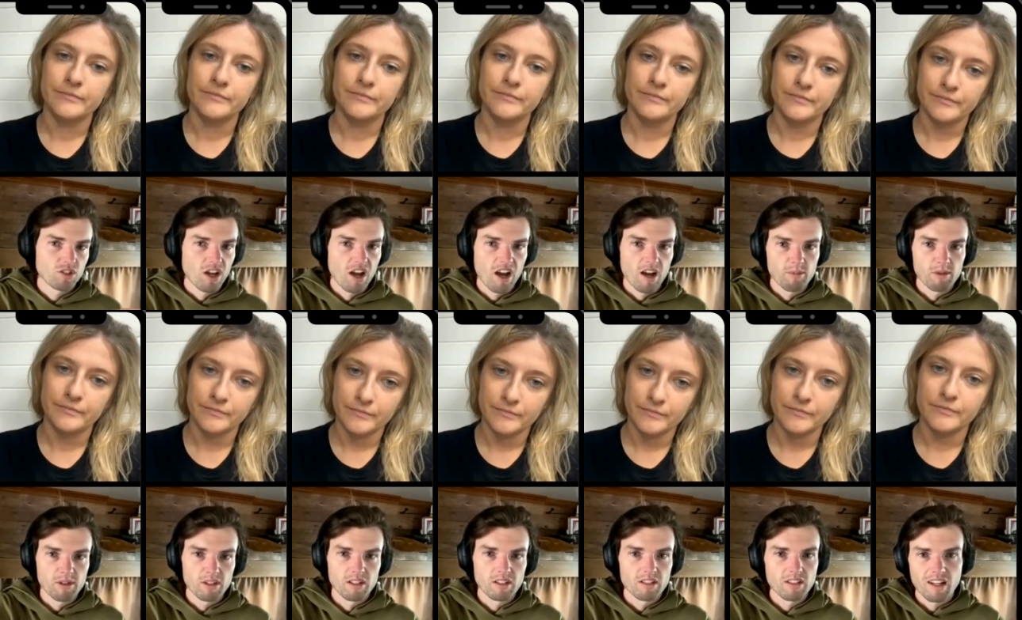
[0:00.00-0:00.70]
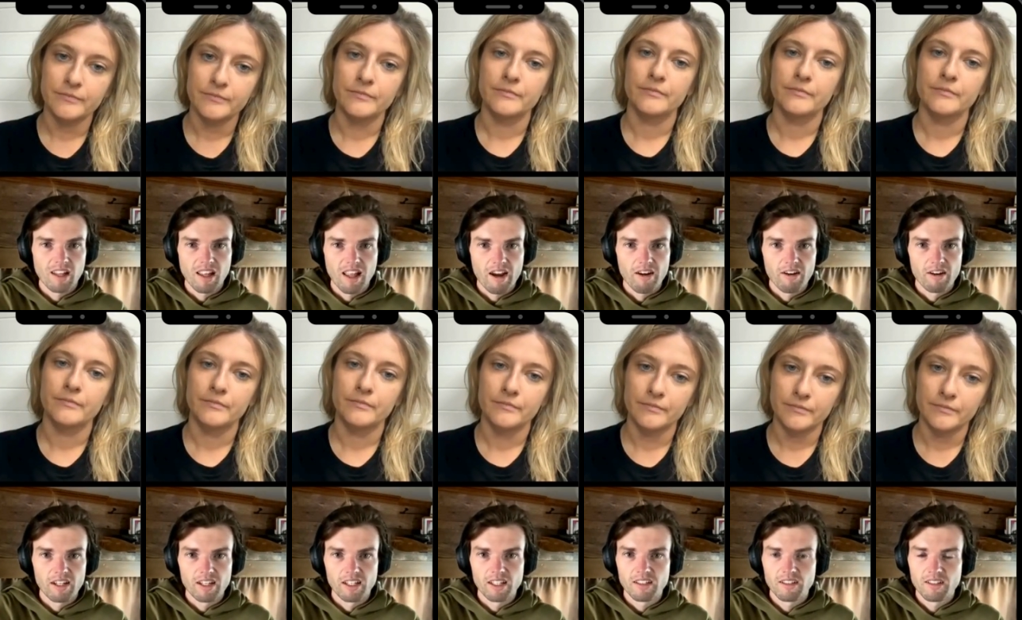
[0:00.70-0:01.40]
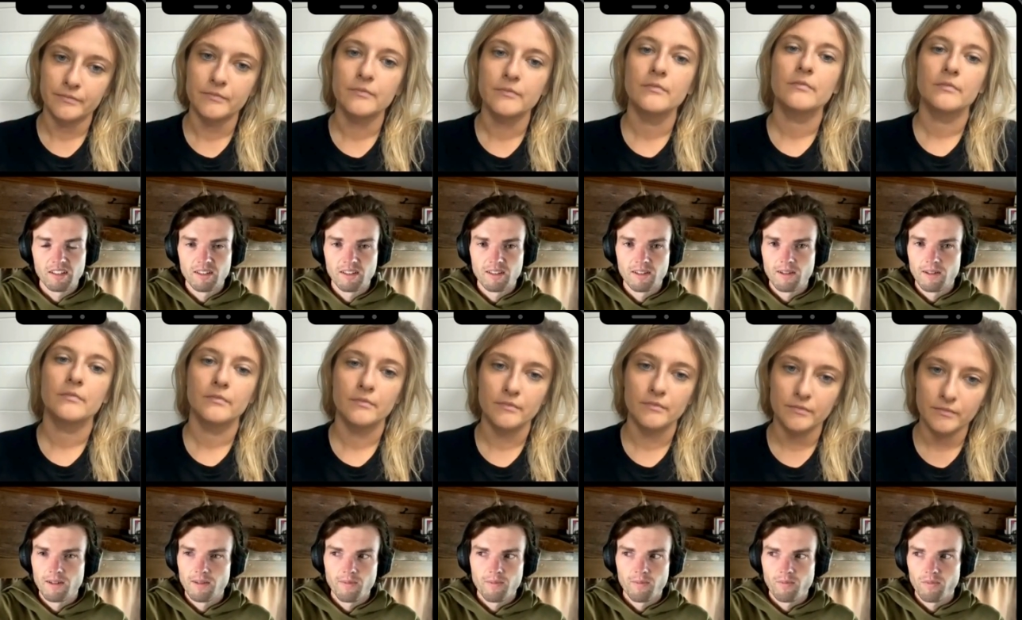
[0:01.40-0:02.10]
Speaker 1: sharpen, clarity.
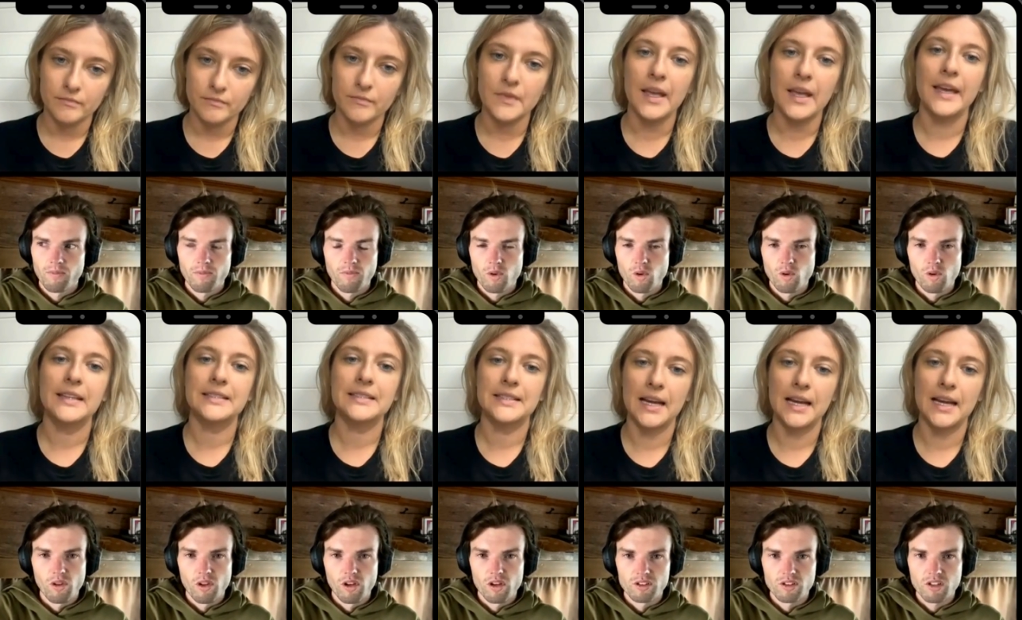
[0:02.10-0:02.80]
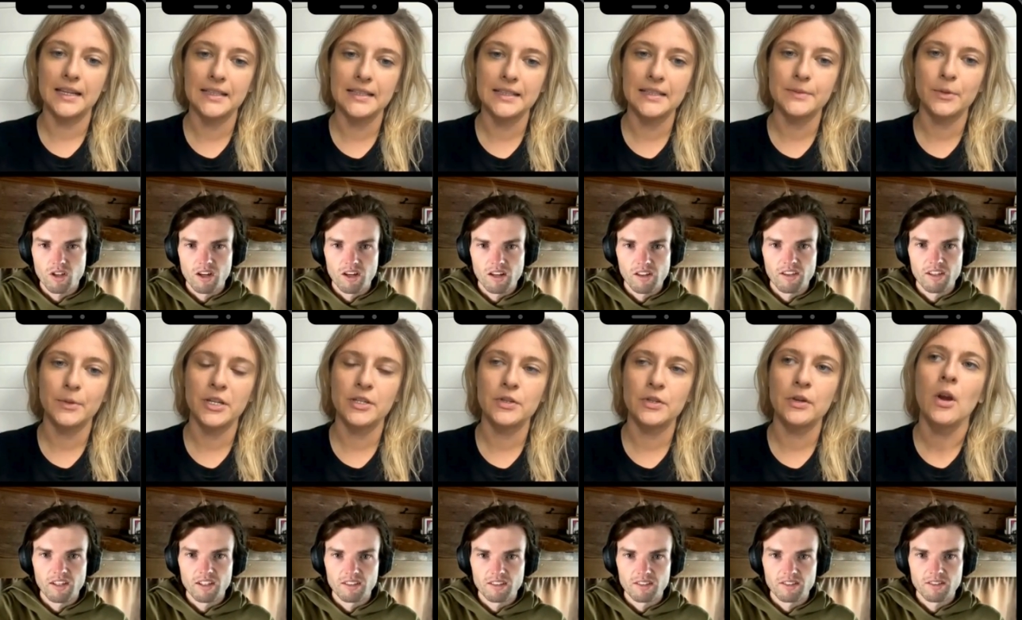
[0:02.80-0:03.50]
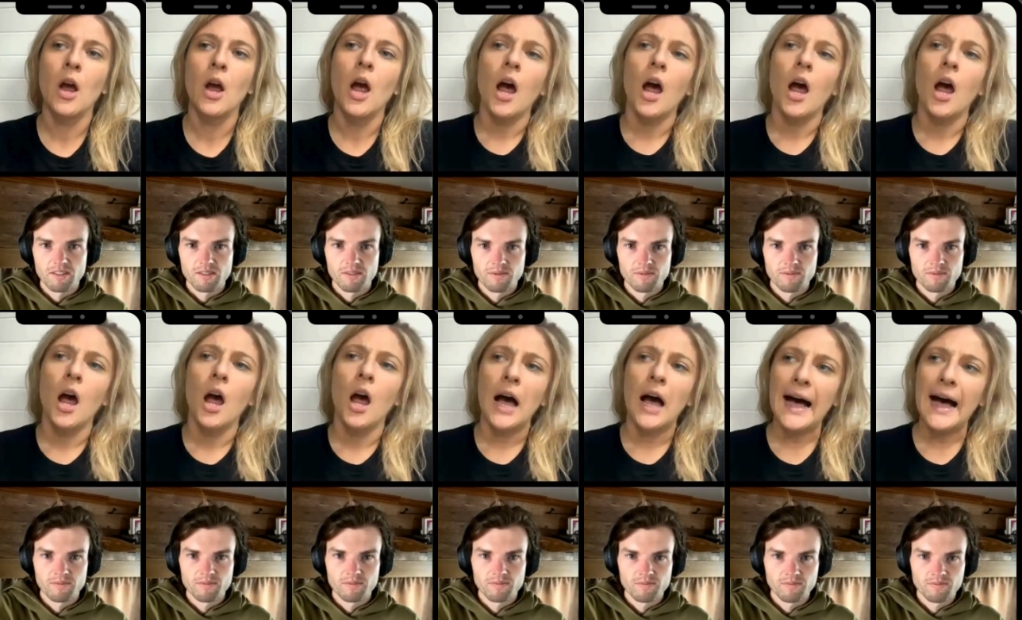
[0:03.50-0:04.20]
Speaker 2: Yeah, exactly. All those kind of things. I
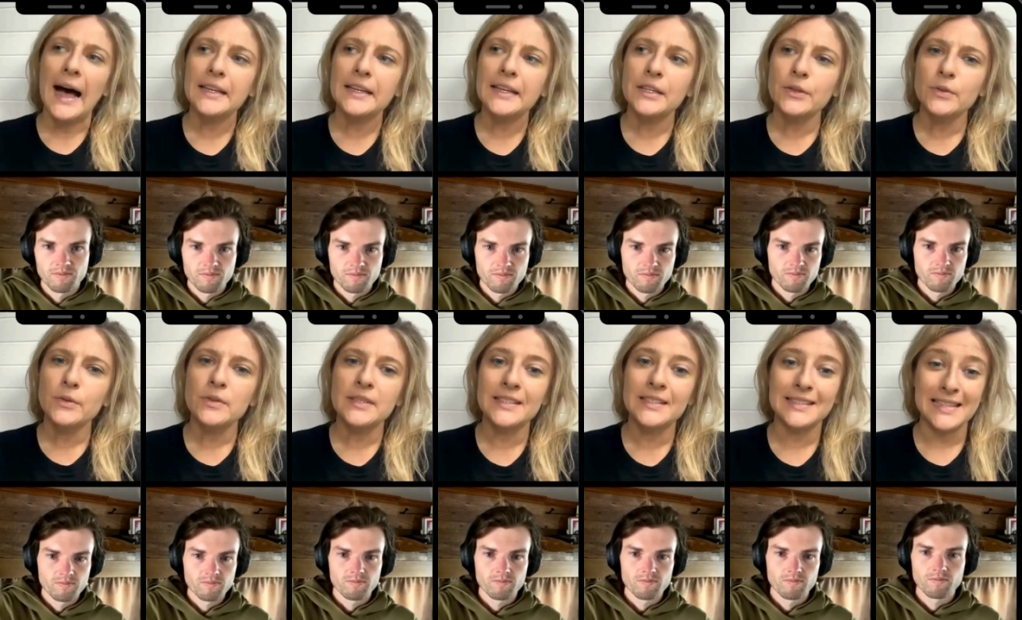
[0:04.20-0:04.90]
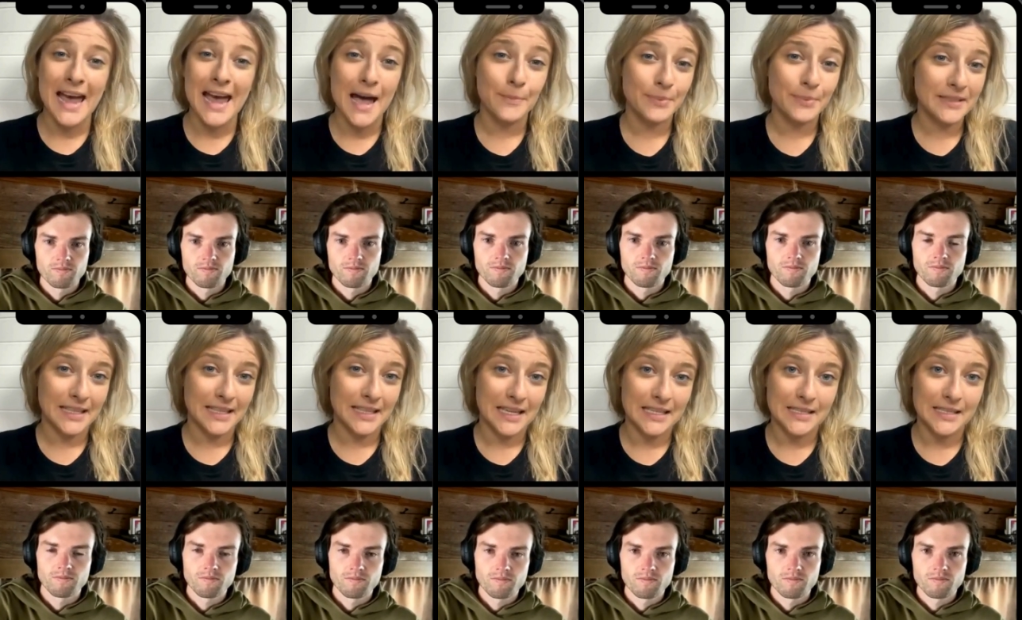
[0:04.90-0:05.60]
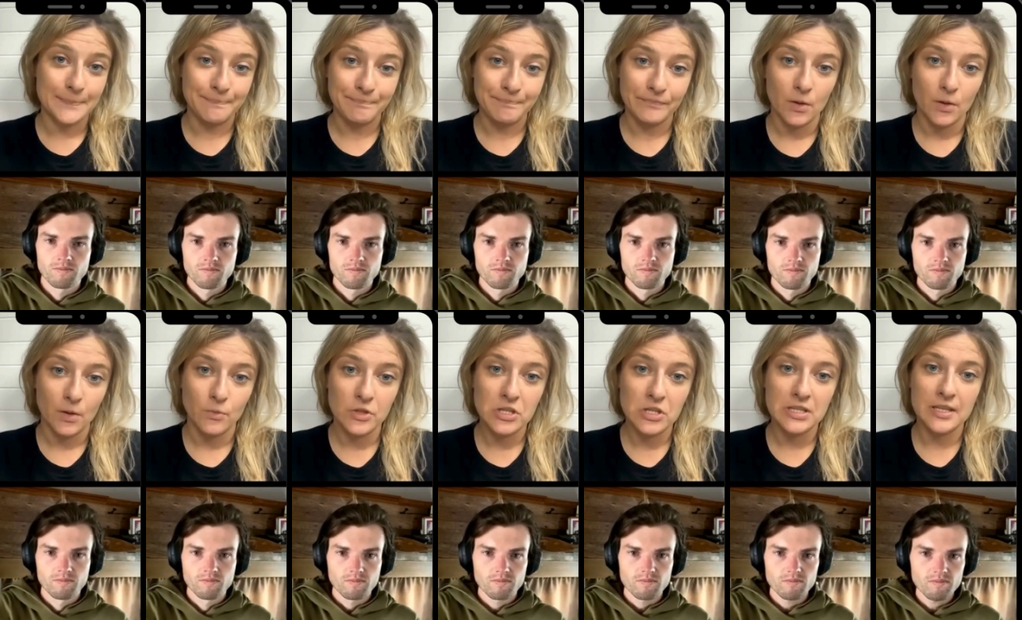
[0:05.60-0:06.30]
use Snapseed,
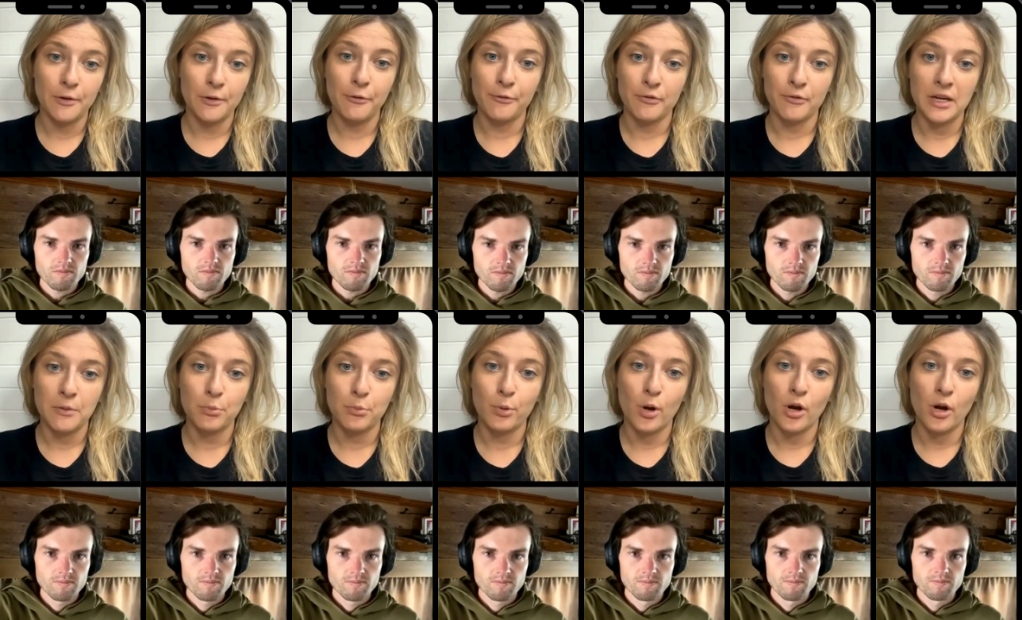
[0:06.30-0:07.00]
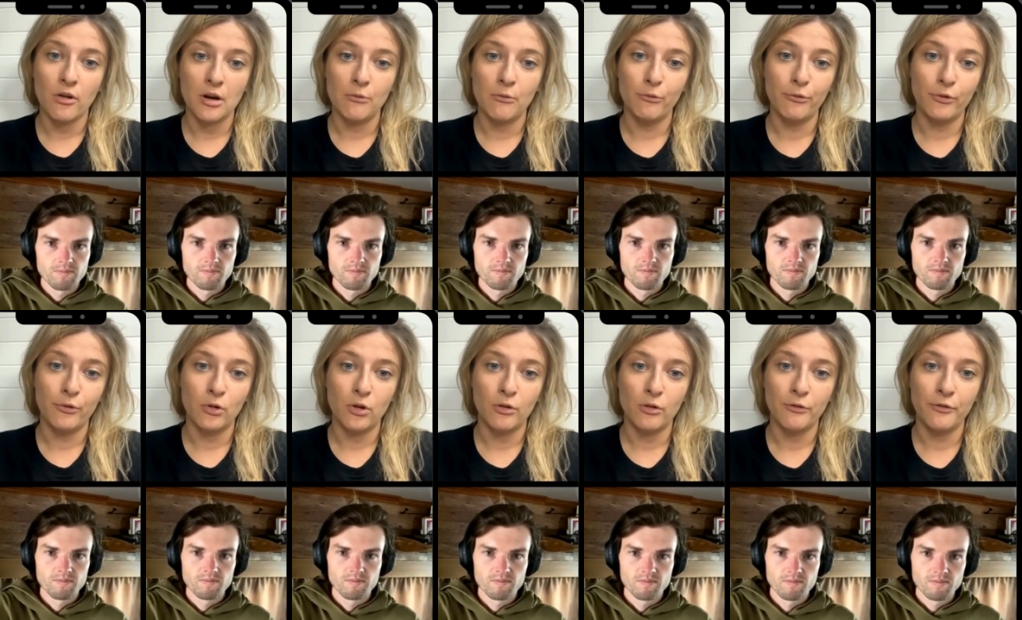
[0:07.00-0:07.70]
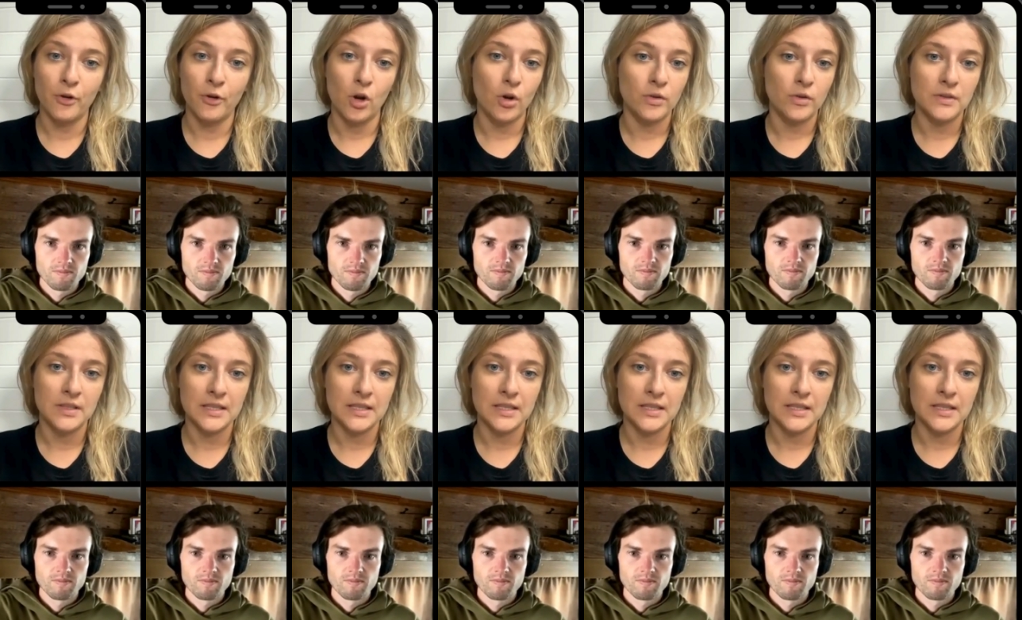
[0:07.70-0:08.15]
which is a free program for phones